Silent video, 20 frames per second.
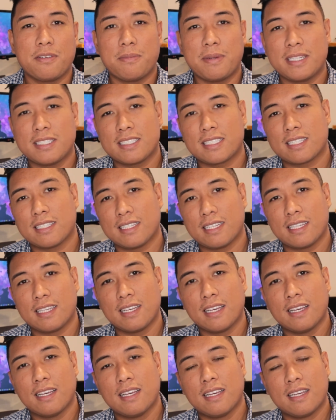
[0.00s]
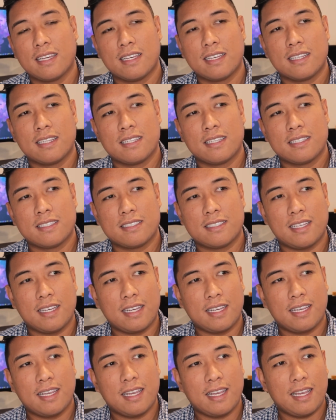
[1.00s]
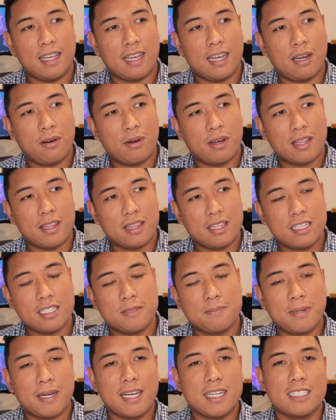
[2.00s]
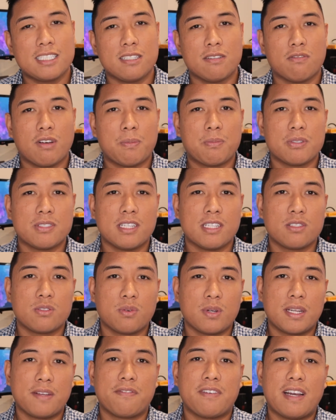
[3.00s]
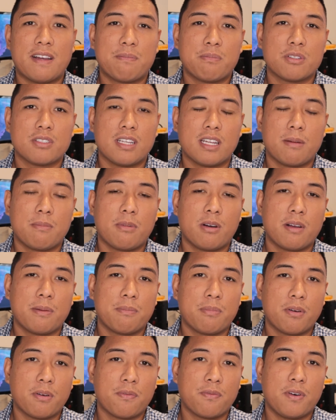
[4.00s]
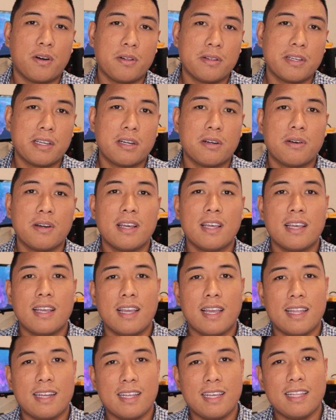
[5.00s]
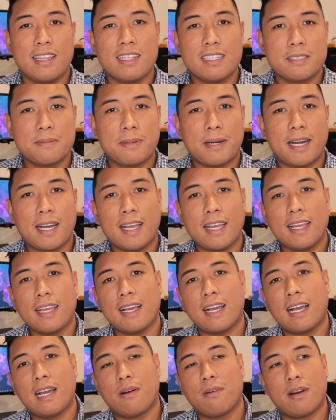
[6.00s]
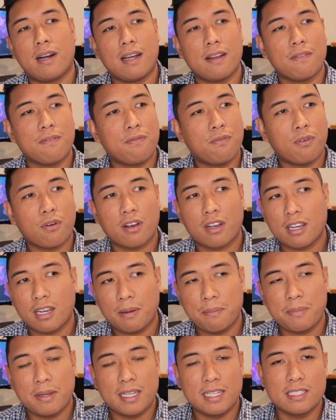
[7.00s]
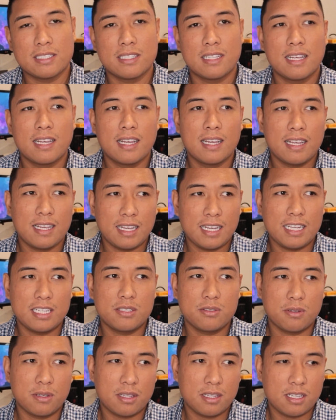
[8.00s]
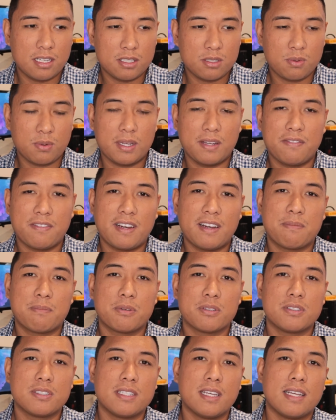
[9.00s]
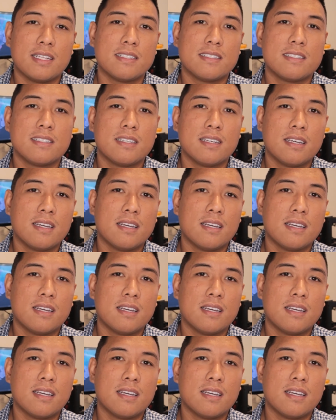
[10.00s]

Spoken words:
You basically say, hey, I want this pie to represent 25% of my portfolio. And in this pie, I want 4 companies, each with a 25%